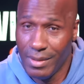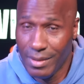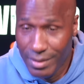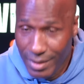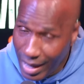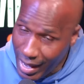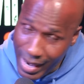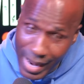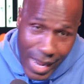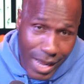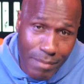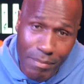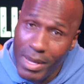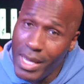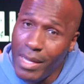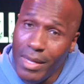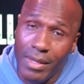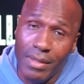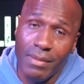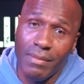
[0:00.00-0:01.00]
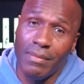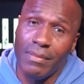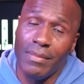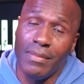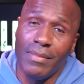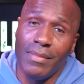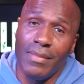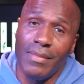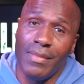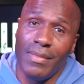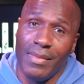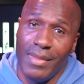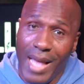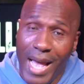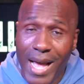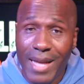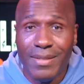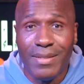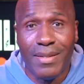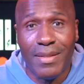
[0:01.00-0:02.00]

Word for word: That ain't me. That's